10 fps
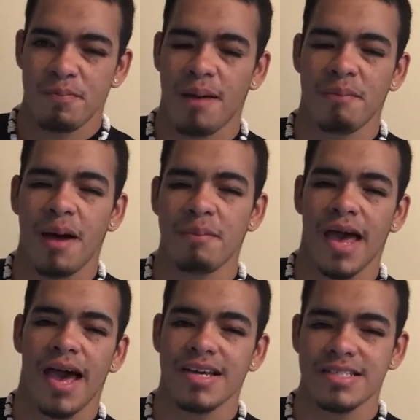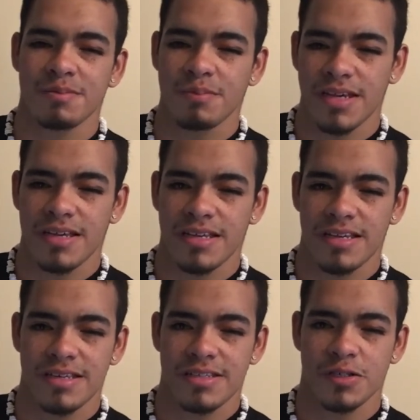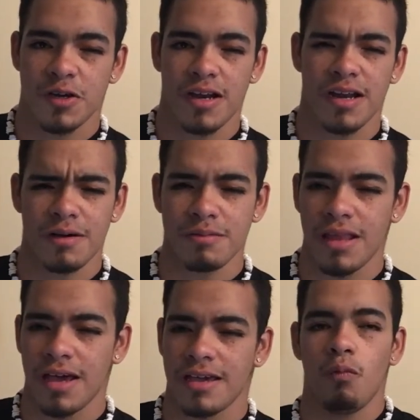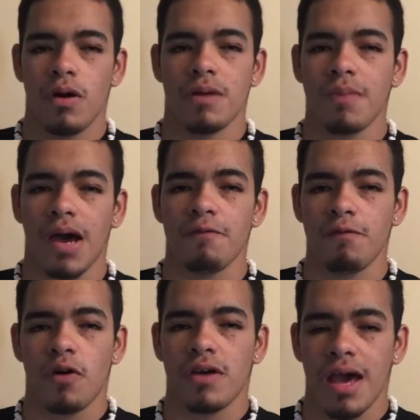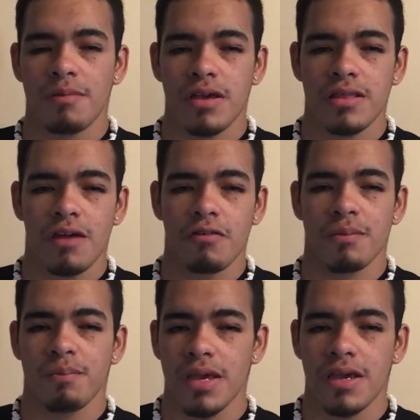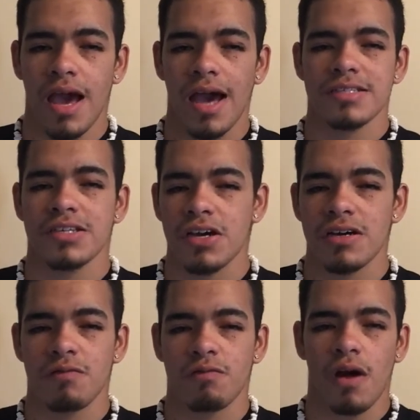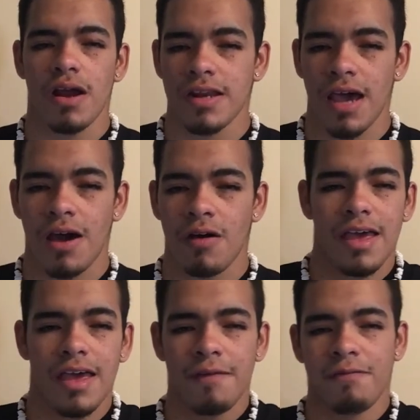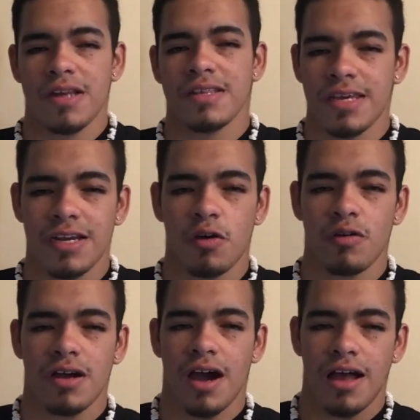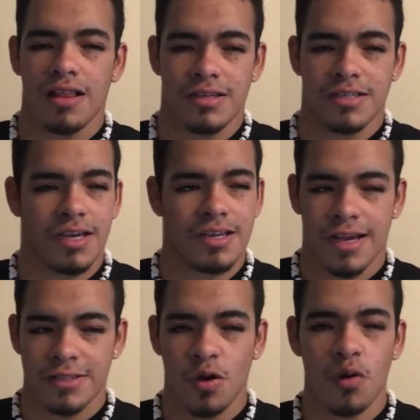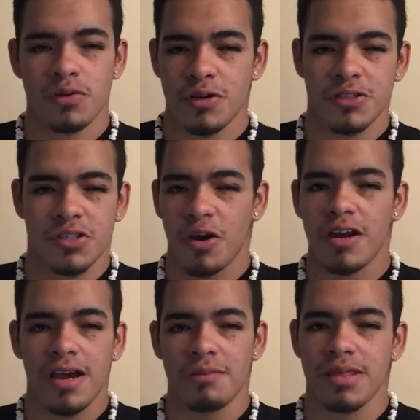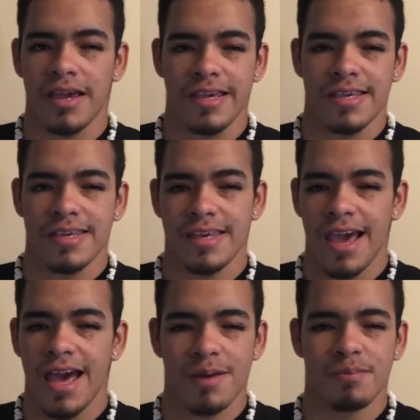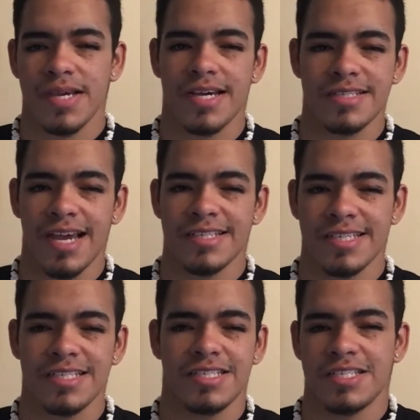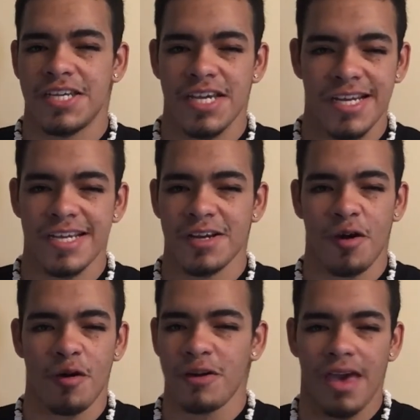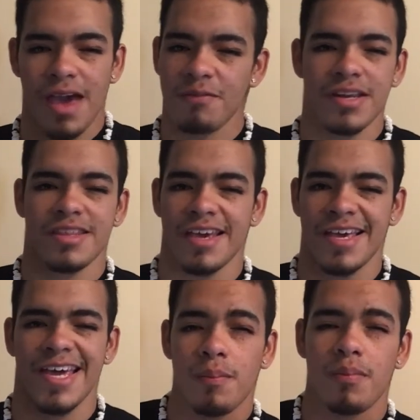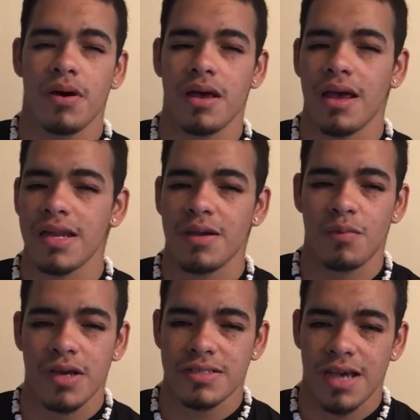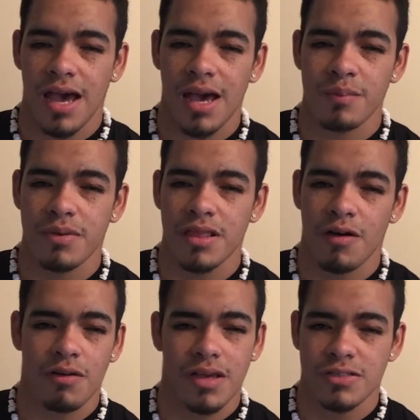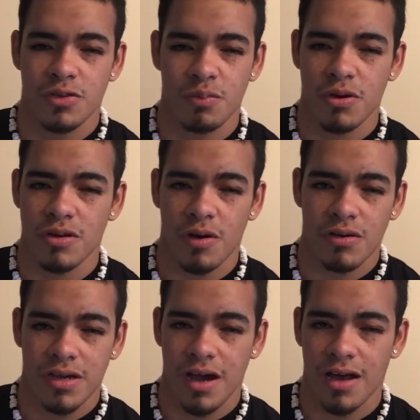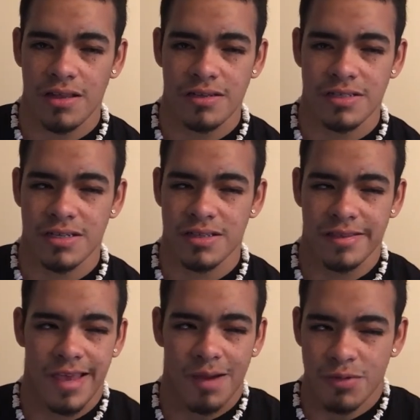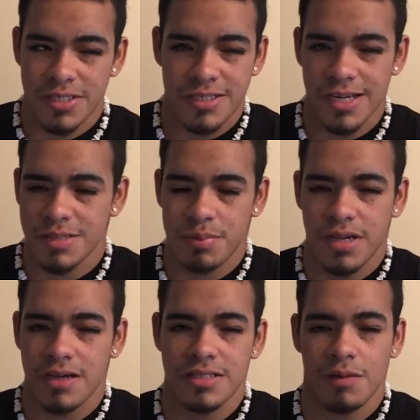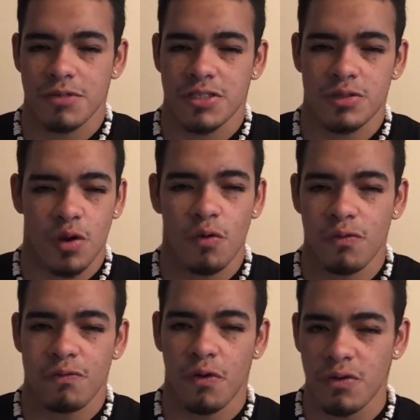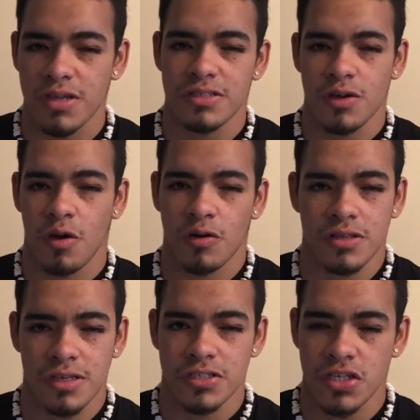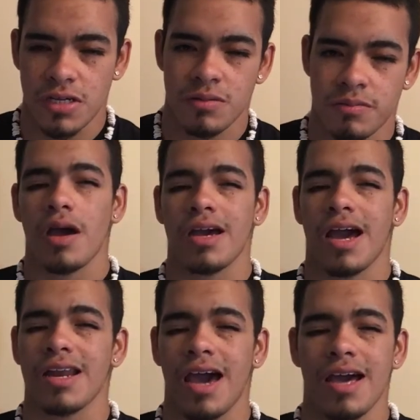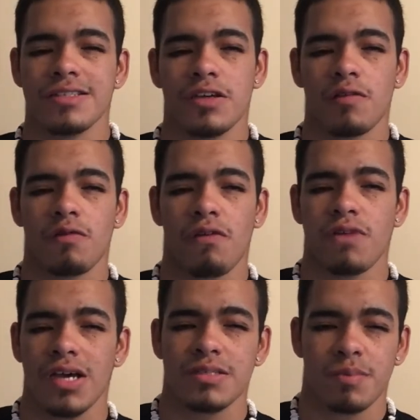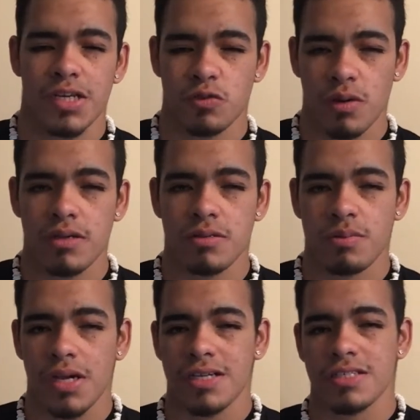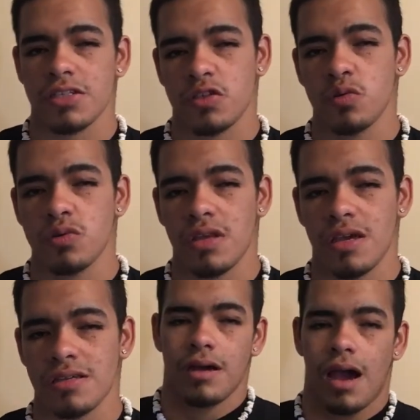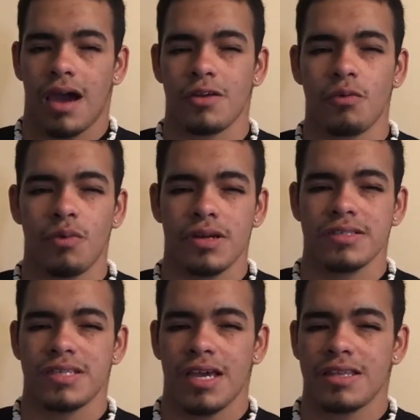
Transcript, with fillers: my mom asked me straight up like would my vocabulary be as good right now if I didn't go to college and I told her straight up like yeah because I just cheated on everything But anyways, I had below a 2.0 in college and that was just because I was so focused on the gym. So I kind of had to revise my dreams because of two things. I don't want to say